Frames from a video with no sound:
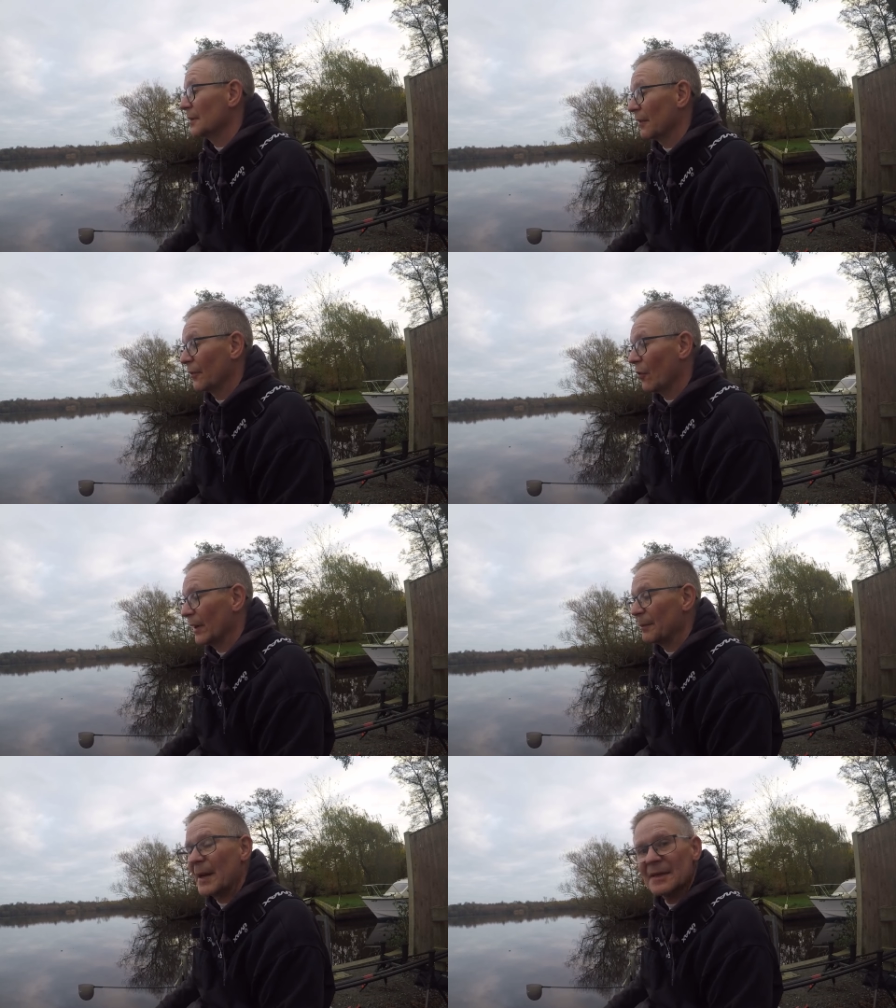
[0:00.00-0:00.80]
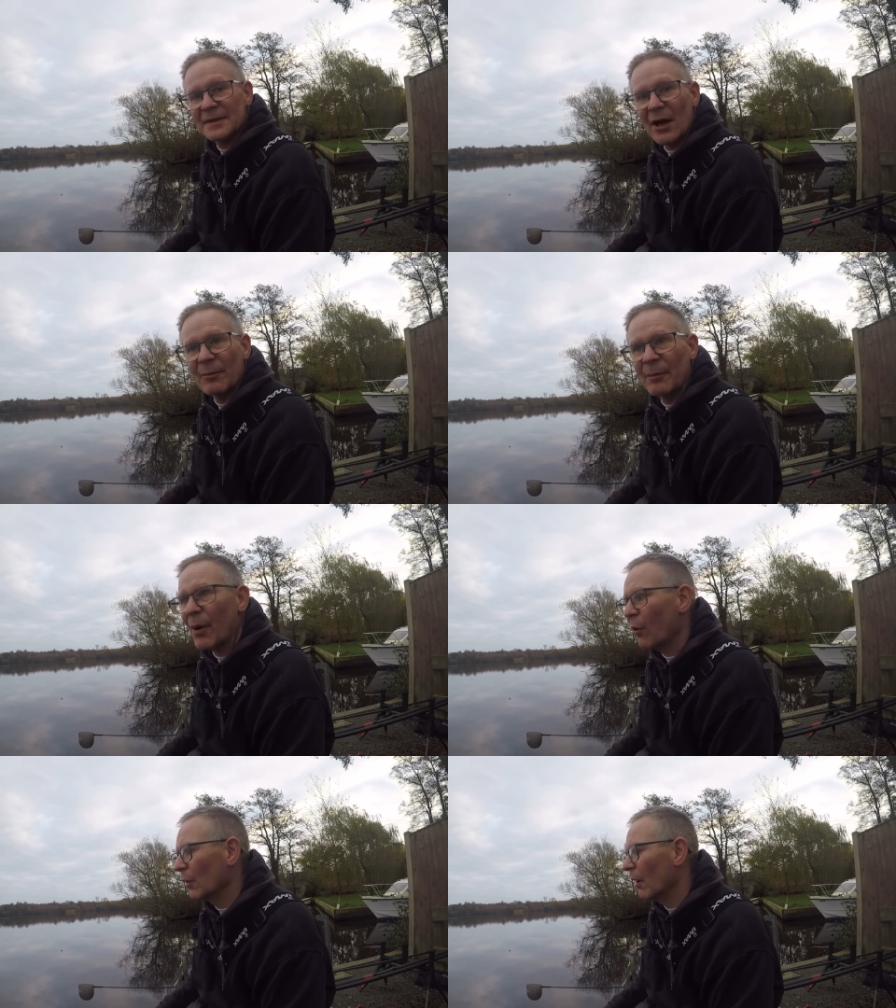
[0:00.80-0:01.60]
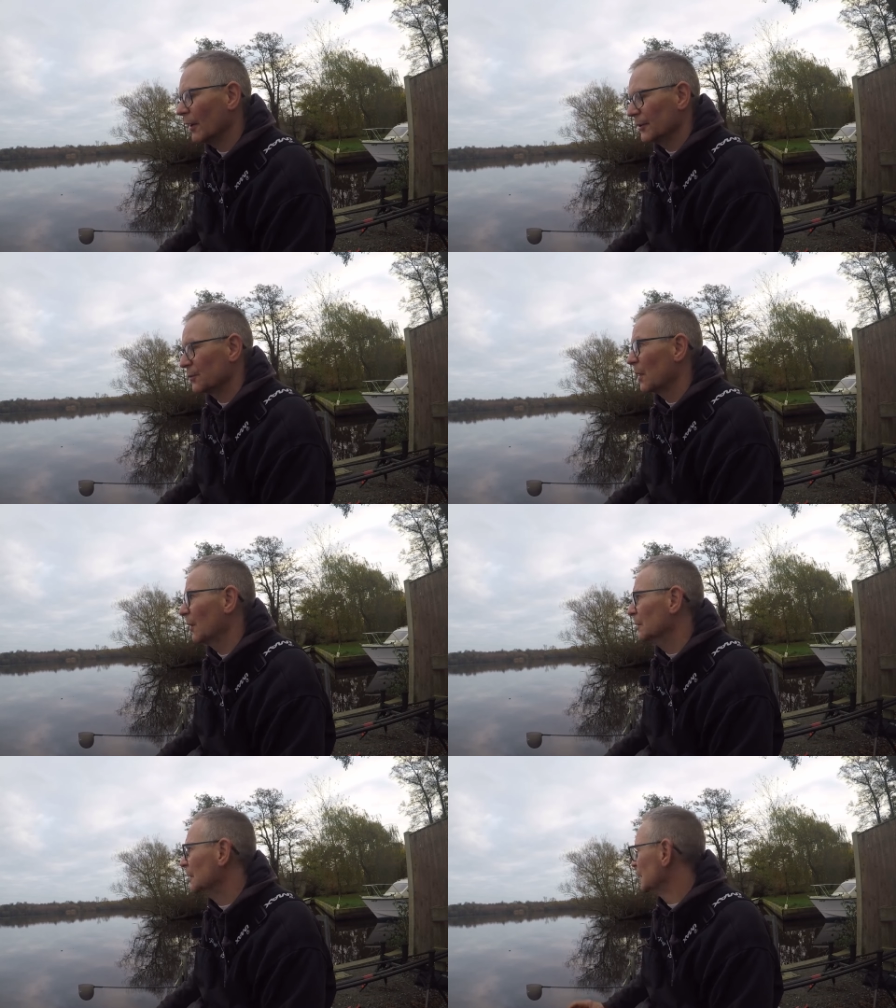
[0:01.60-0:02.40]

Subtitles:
thought I'd have better set up a pole line as well,